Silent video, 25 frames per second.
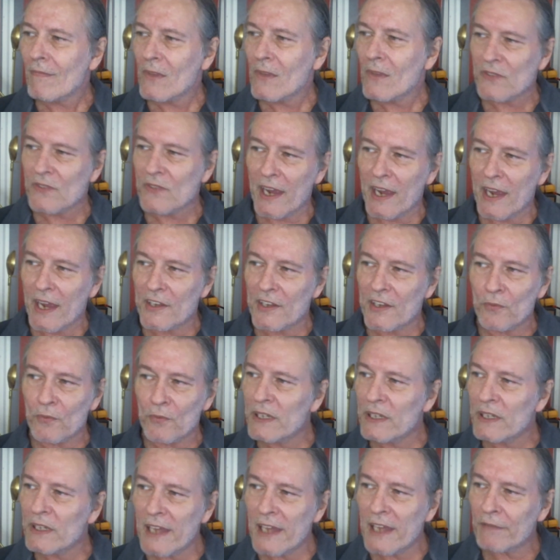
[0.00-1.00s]
So I had to
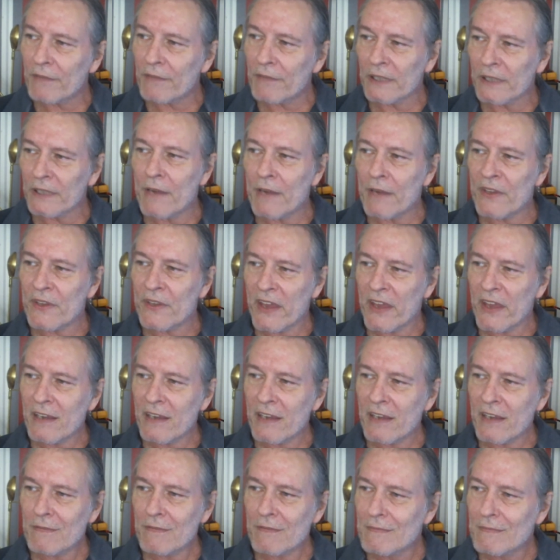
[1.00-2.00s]
re-level
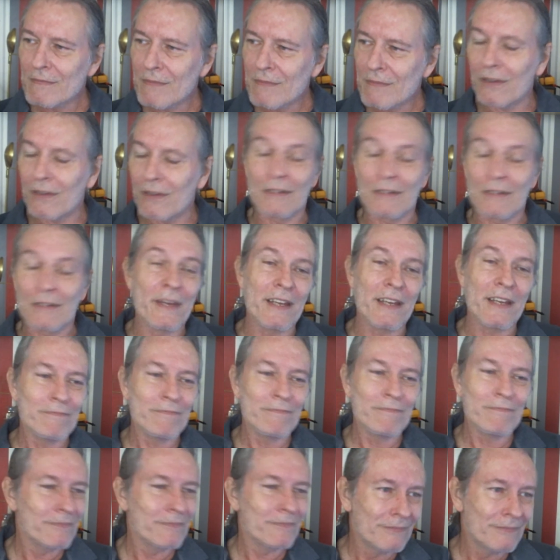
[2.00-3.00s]
everything. Oh man,
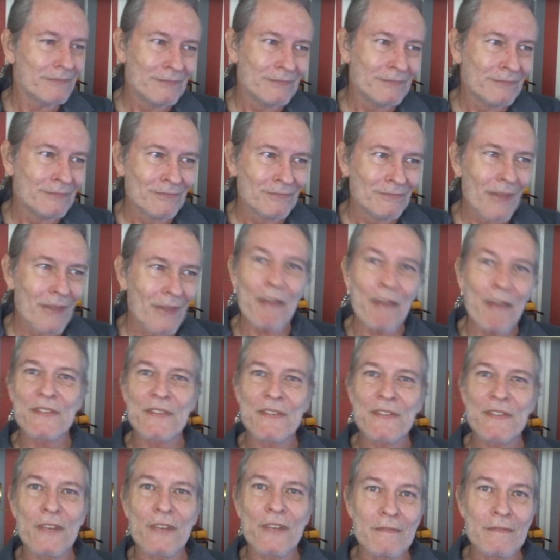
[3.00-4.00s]
that was
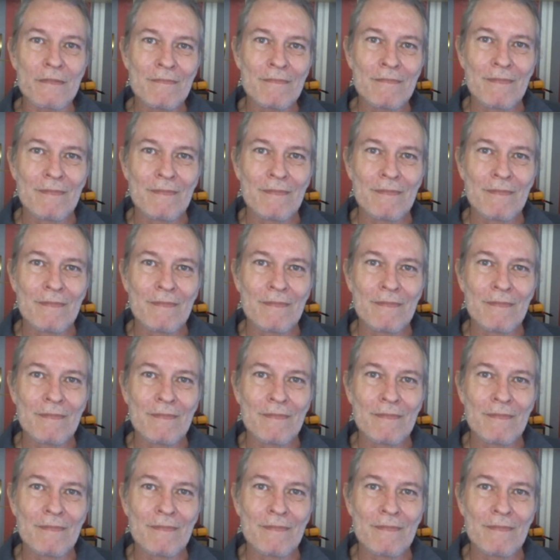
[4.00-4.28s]
fun.